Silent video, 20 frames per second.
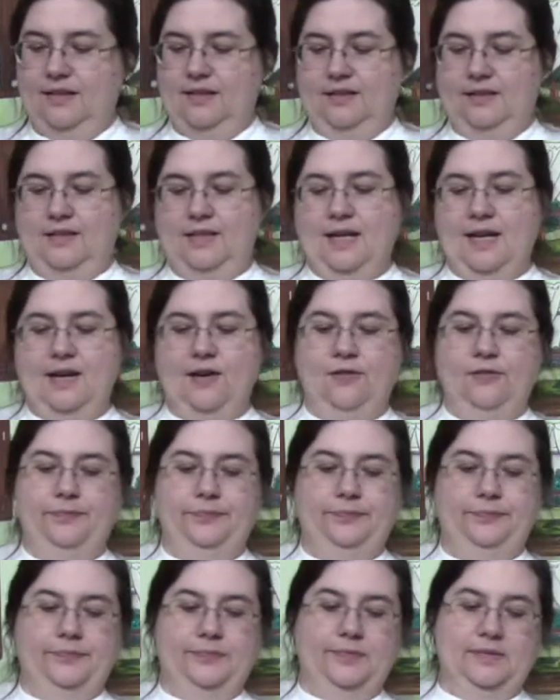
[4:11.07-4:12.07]
Now,
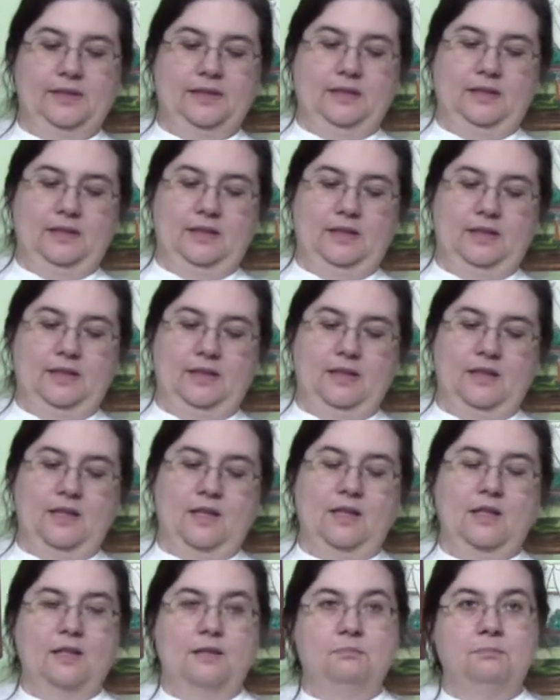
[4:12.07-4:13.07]

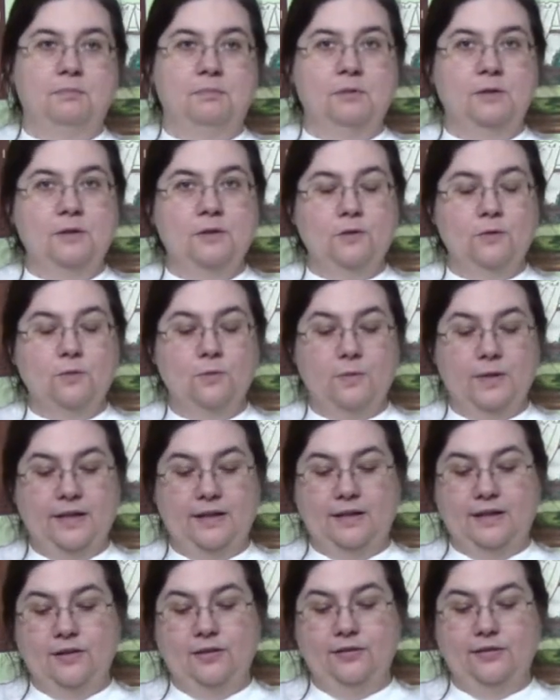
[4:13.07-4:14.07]
blue
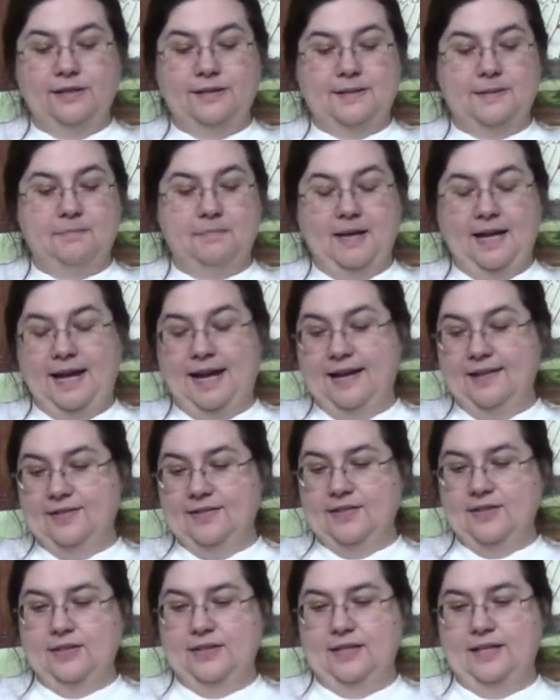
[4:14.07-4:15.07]
willow is a
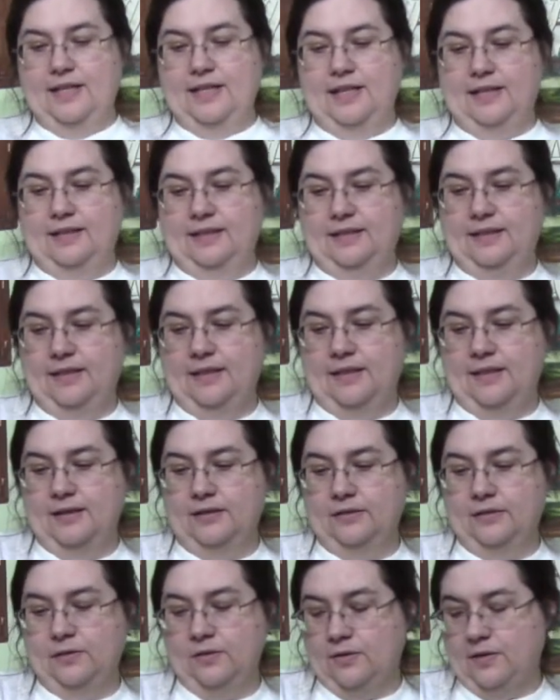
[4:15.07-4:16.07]
pattern that
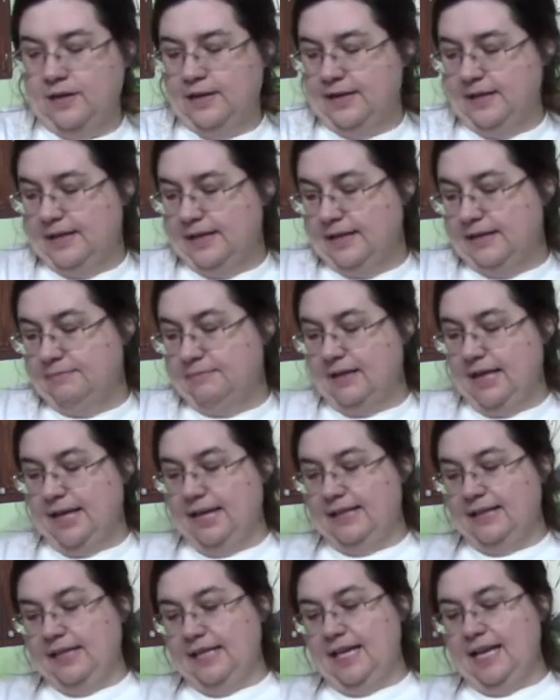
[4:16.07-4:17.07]
Laura and
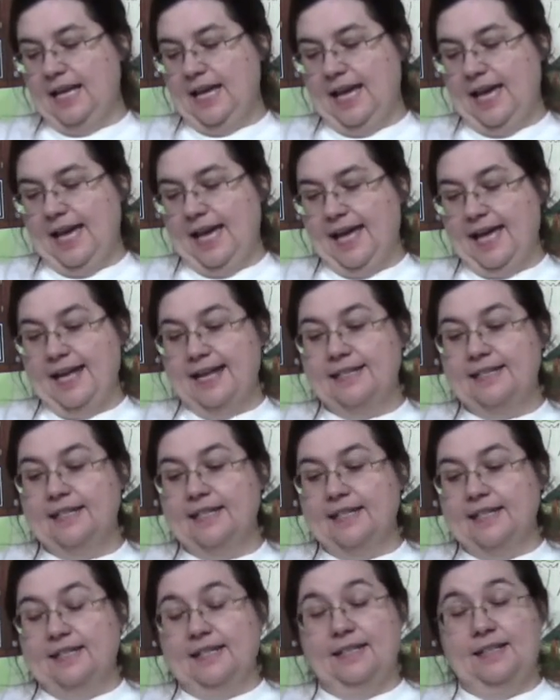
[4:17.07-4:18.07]
Manly had
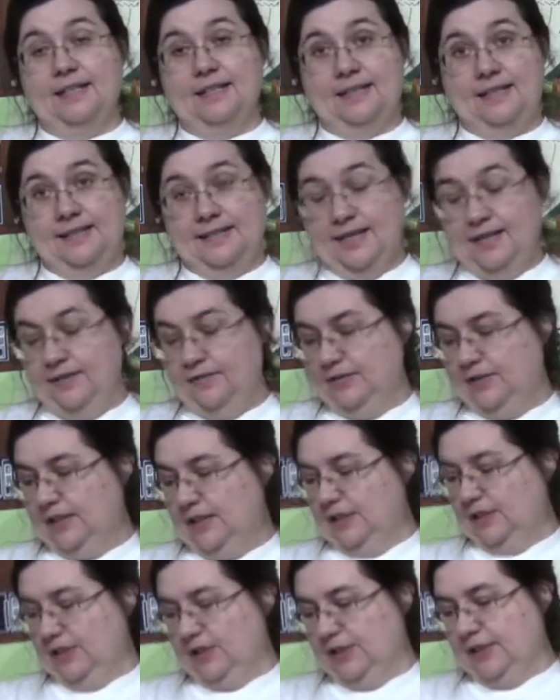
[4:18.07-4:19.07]
a set of
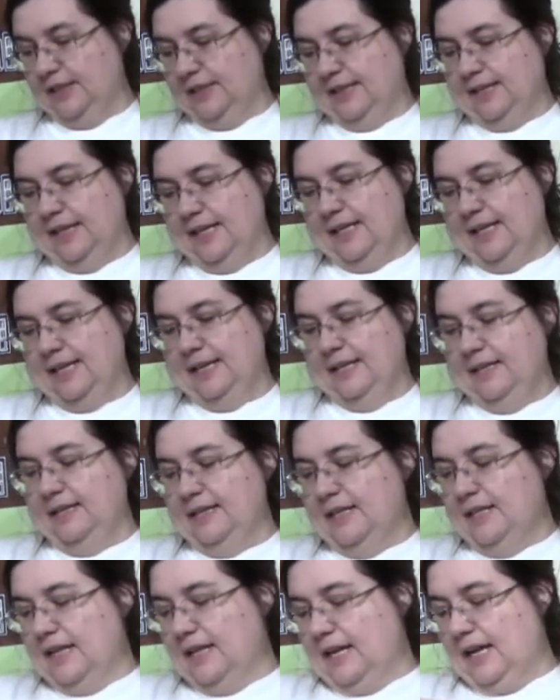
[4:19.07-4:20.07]
dishes
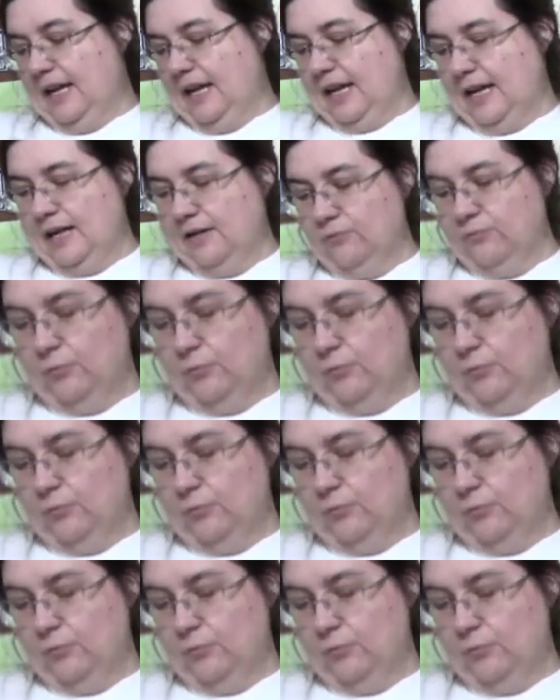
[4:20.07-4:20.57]
in, and